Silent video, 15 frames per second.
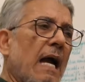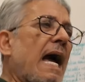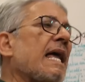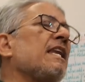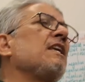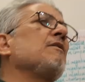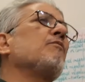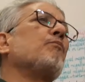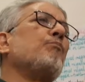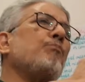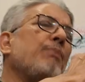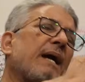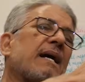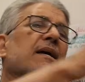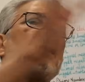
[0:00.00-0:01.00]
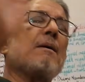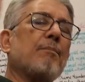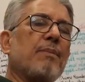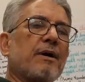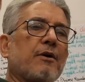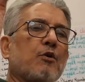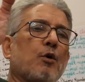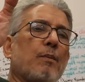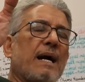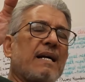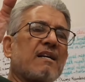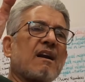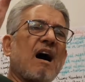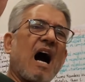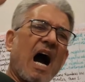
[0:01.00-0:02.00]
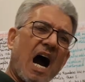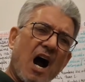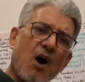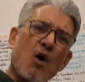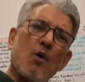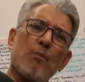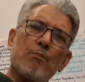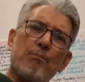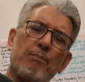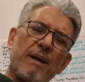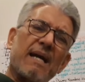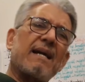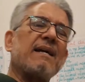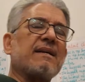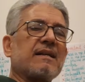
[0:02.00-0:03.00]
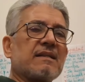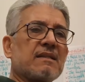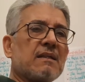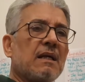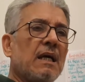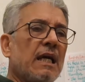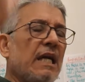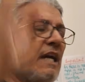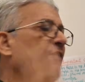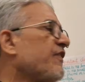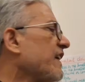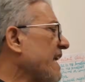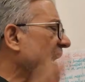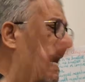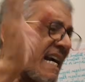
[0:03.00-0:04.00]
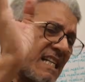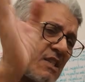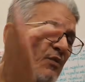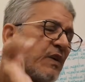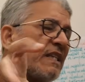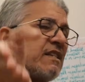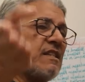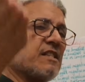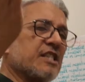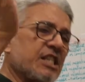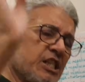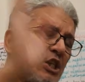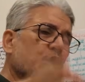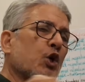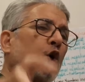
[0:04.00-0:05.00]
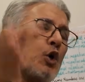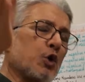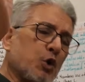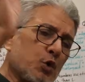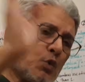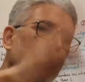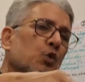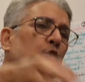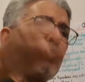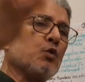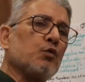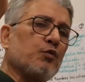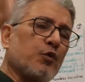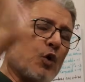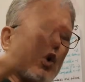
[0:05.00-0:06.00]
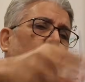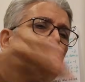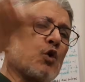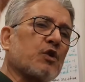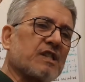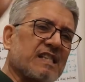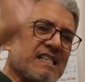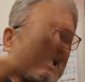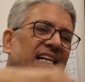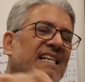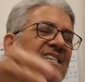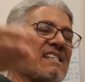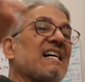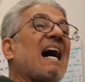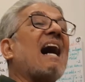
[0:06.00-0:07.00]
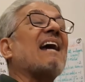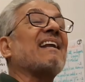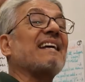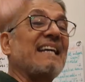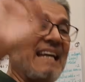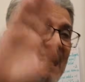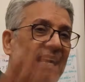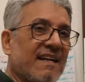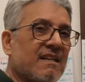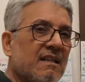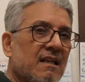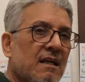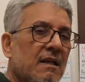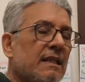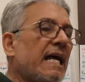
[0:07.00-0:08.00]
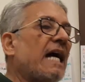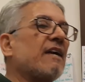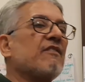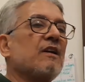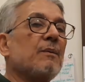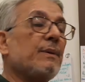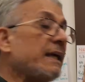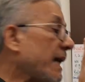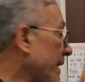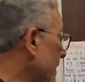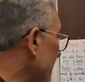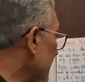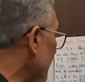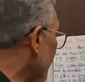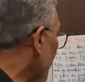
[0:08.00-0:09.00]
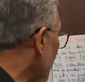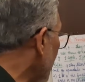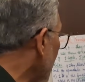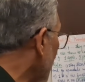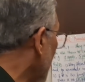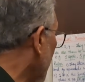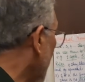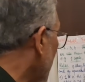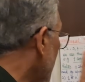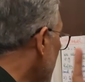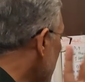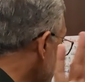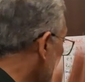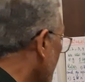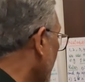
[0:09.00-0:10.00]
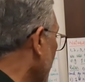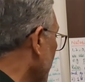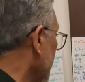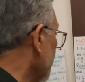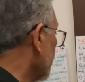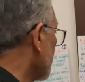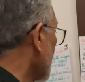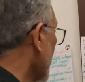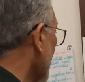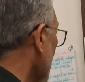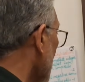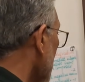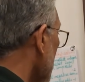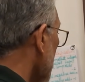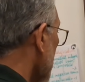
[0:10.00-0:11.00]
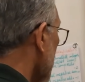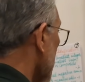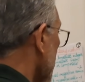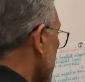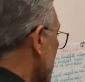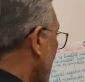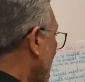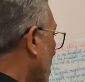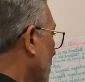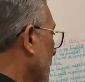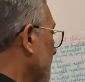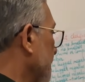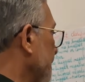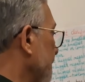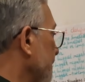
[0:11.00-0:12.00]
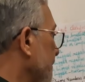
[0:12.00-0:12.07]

any big number, no matter how big it is, if it ends with 0, 2, 4, 6, or 8, that will be an even number. Now,